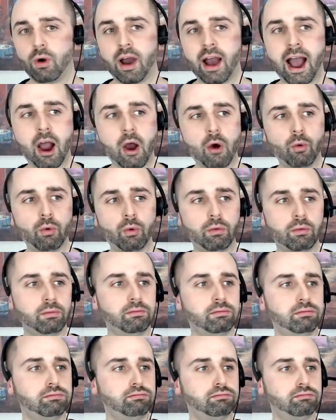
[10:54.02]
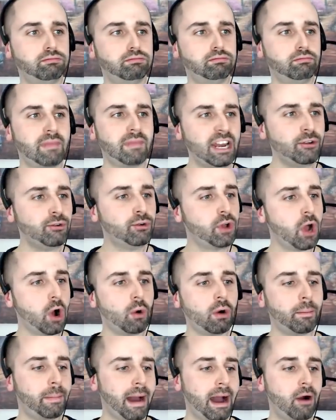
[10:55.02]
how how do you
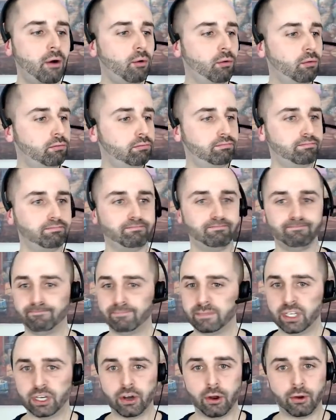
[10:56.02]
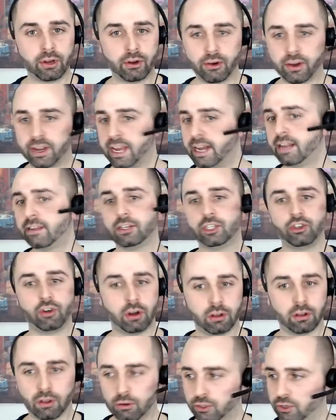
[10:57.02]
go about, you know, you're getting the
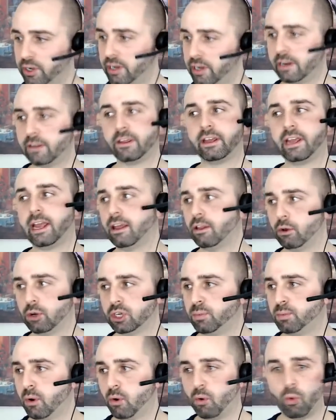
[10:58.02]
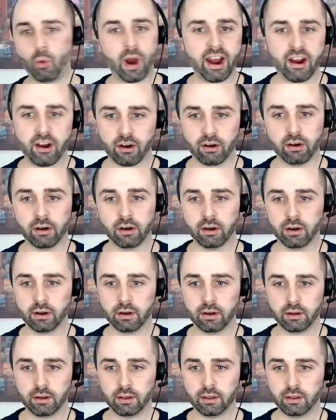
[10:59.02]
truckloads, you're getting the Gaylords, but where?
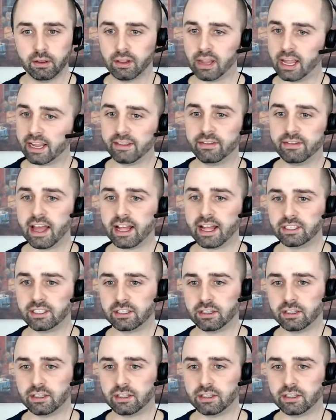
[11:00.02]
Like, that's